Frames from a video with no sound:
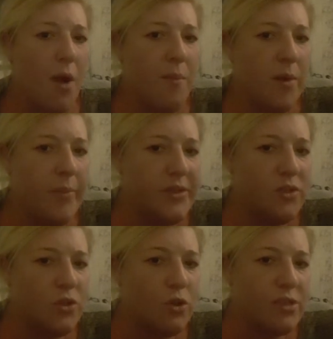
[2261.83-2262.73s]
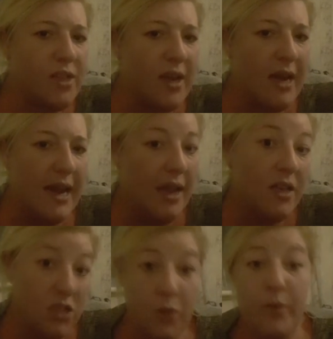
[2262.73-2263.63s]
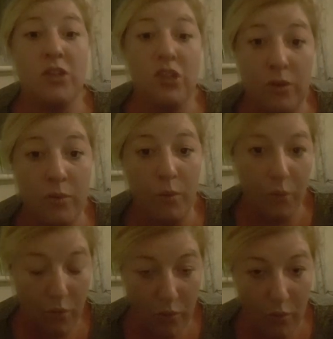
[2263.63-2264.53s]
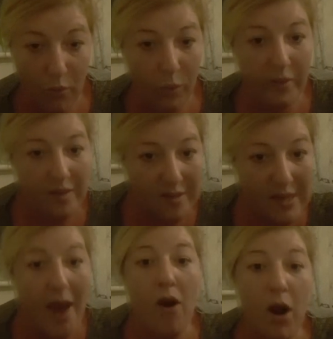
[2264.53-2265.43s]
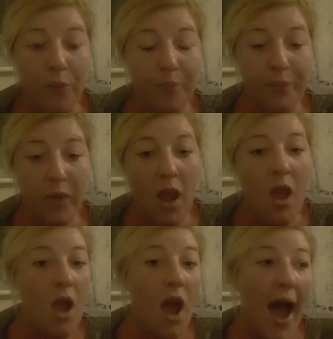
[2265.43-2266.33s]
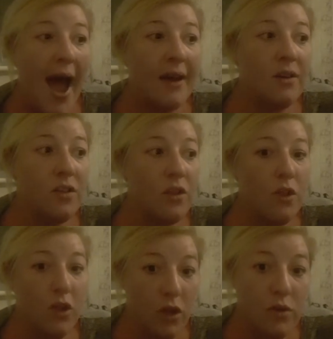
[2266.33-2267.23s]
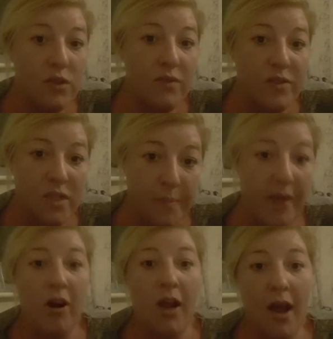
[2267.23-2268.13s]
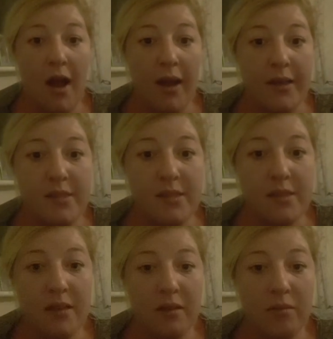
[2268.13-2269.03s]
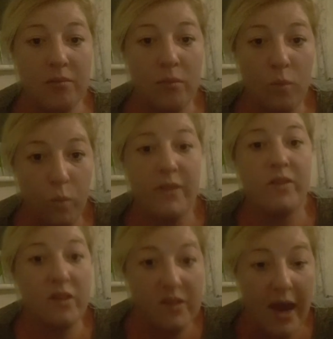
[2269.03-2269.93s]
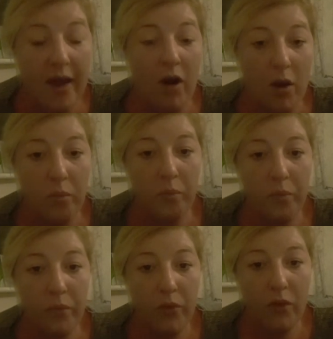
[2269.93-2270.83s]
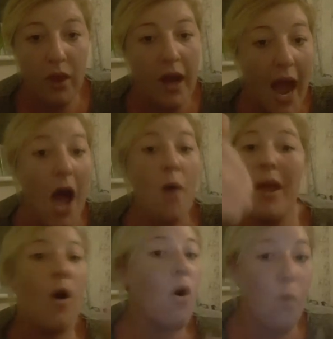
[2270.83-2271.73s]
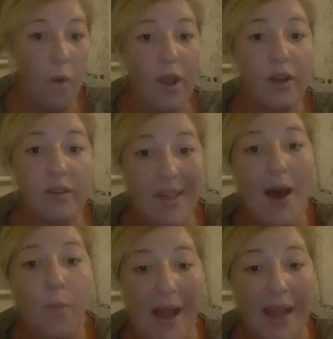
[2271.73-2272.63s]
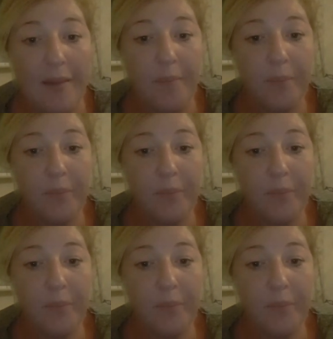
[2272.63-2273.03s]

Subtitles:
I'm going to be discussing intuition with the tarot and the use of spirit guides with the tarot and how it all works that way.